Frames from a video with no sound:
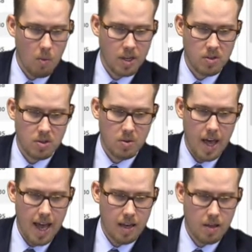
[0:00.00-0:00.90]
When you do
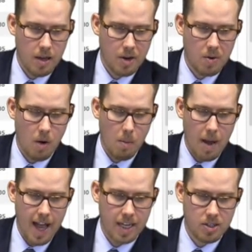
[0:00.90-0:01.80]
that, there you are
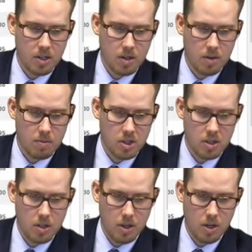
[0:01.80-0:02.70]
back in your
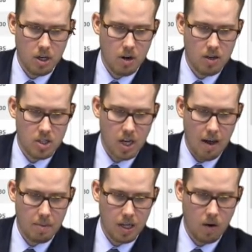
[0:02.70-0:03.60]
current
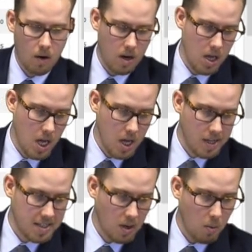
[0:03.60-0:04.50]
shopping cart.
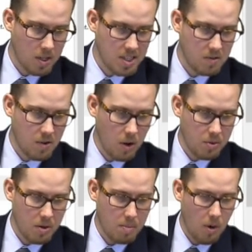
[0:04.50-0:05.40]
So once you've gone
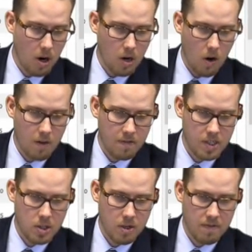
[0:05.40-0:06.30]
through the park cart
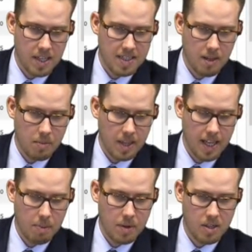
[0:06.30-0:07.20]
feature, if that's something
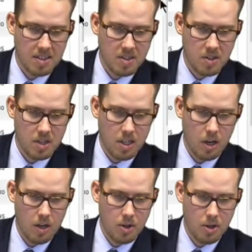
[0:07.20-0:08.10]
that appeals to you,
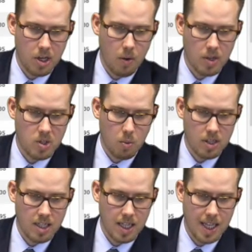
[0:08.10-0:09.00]
you're going to
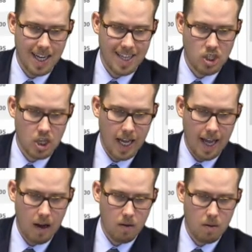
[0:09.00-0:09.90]
want to click on
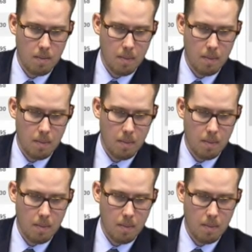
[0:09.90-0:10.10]
checkout.